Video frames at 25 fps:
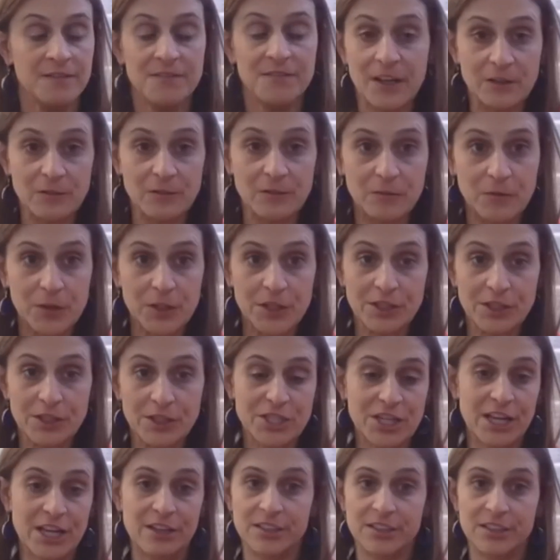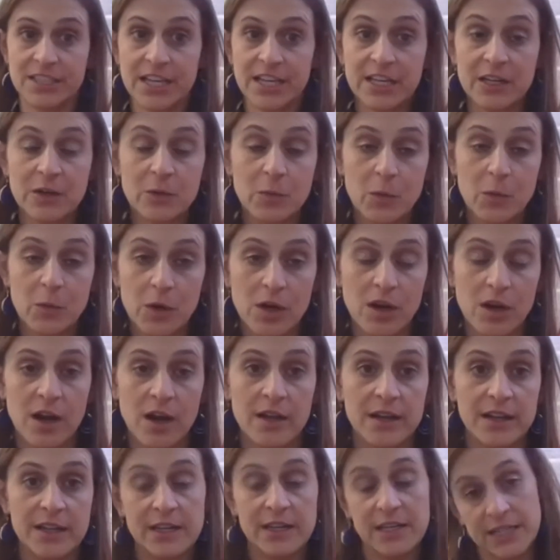fun for your child to kind of work
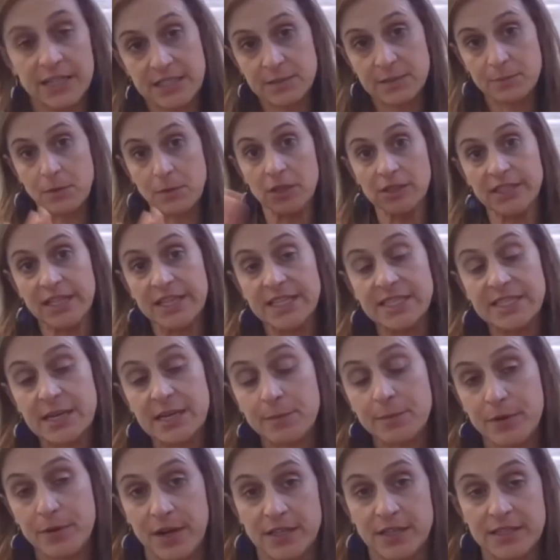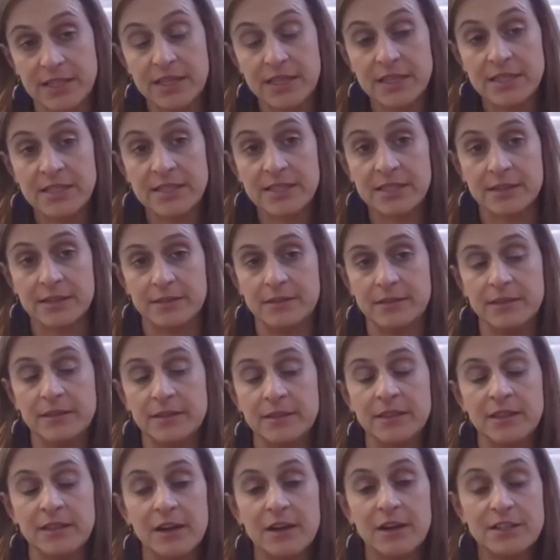on, it is a multi-step process.
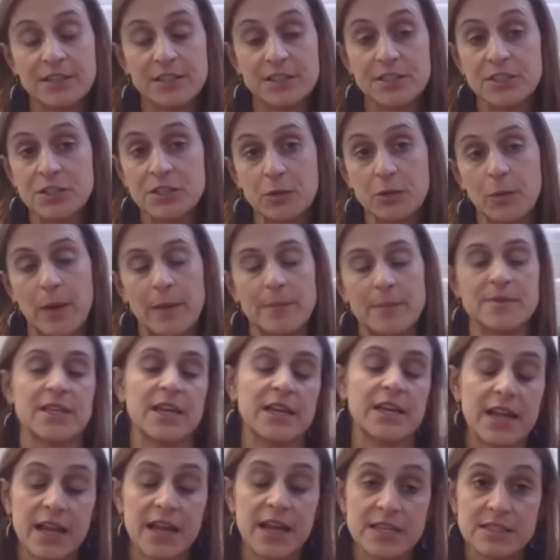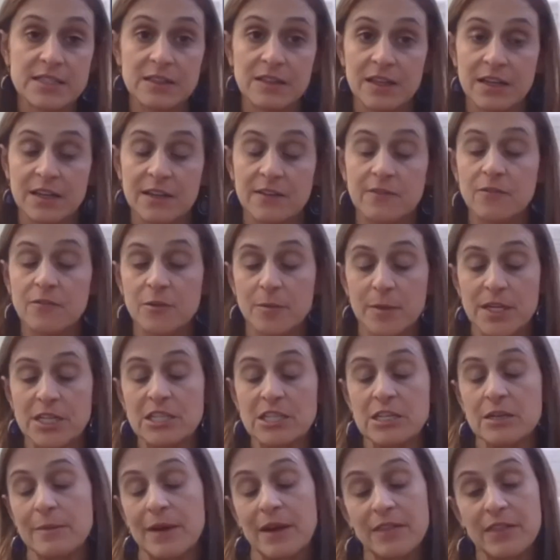Our district website has a lot of
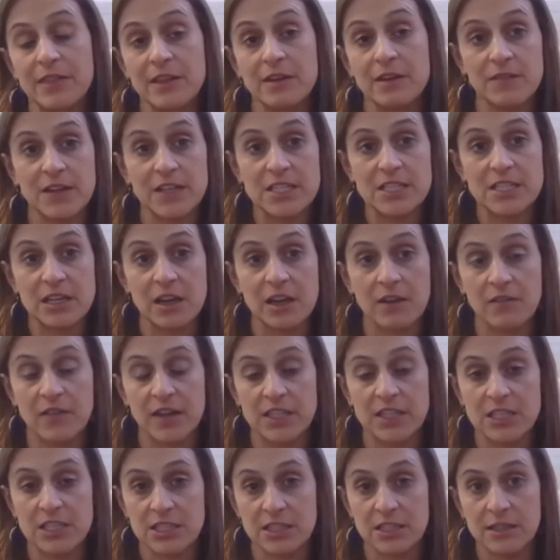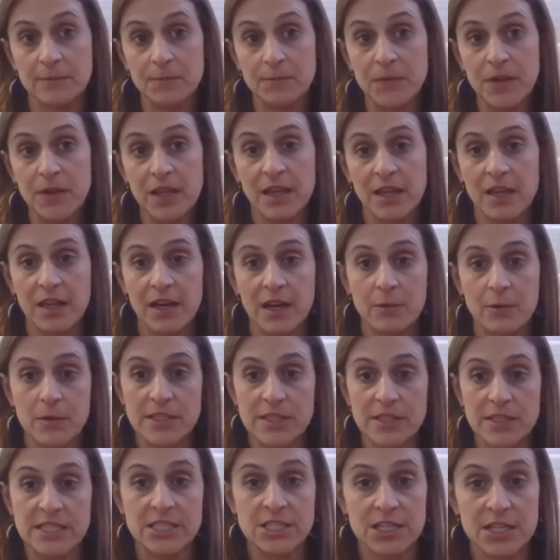information about the invention convention, and I
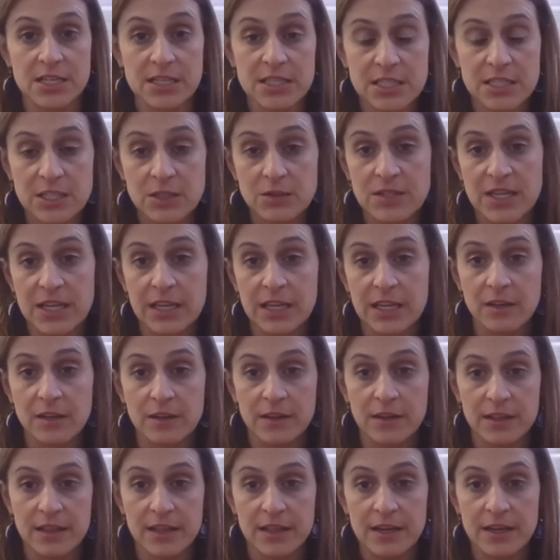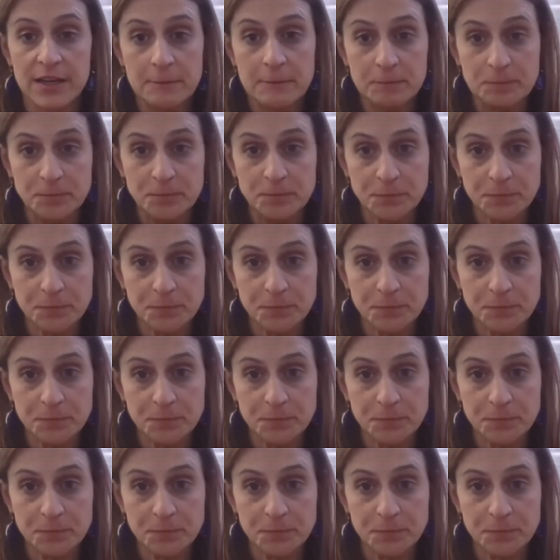would suggest you taking a look at that.